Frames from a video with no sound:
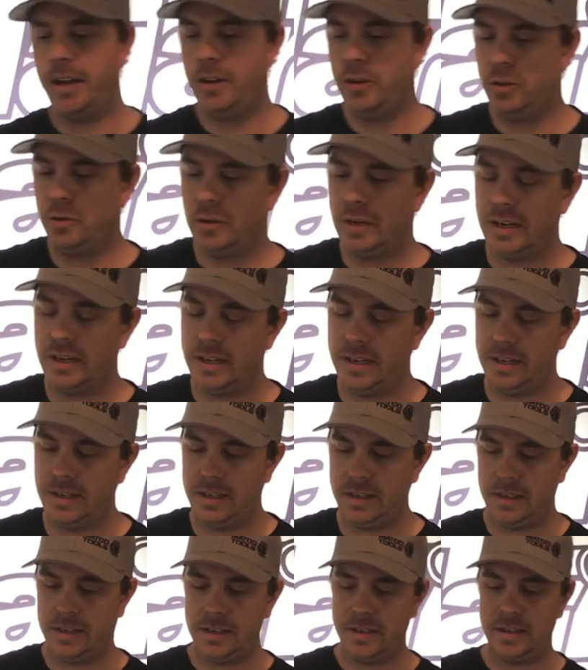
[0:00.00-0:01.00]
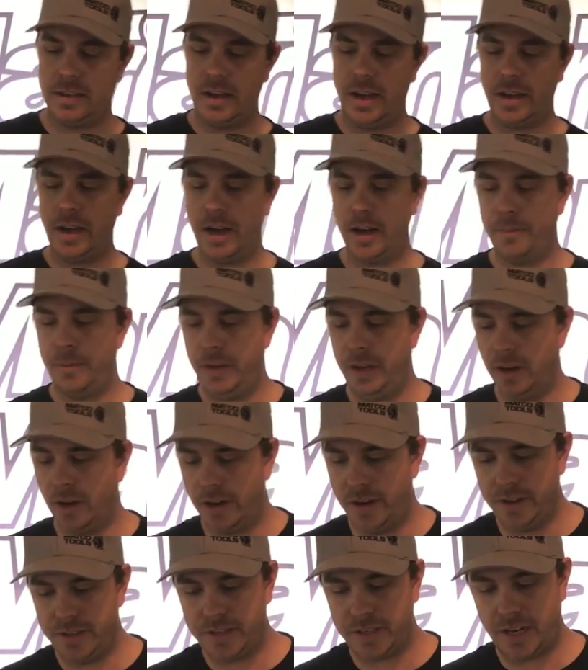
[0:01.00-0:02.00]
gotta be
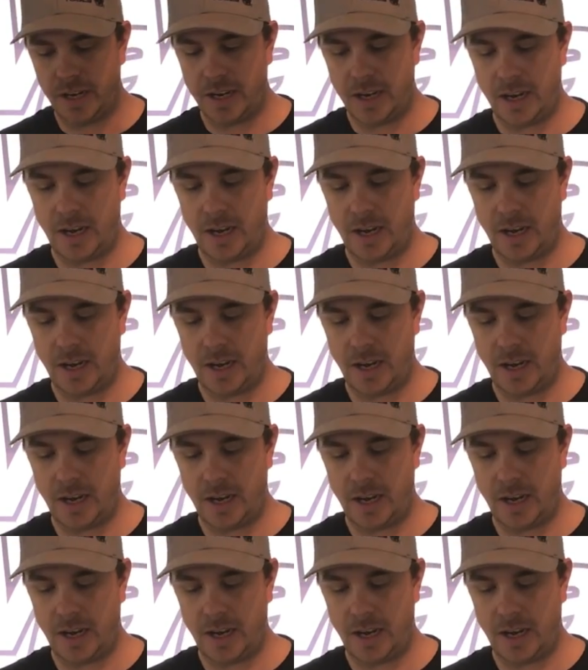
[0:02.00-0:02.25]
honest.